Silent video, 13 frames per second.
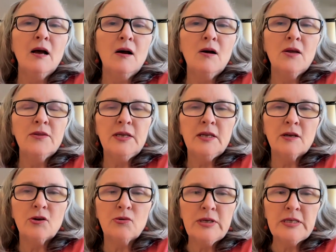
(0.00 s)
on the
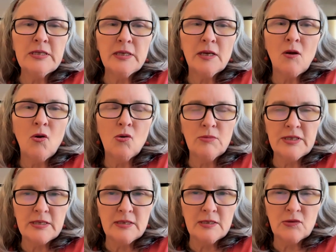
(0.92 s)
increasing
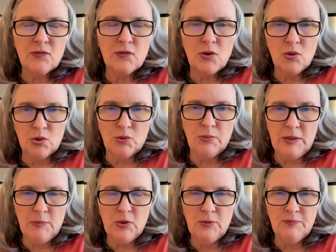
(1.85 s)
homelessness for older
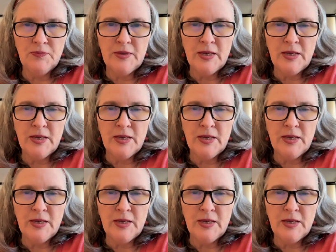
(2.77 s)
people.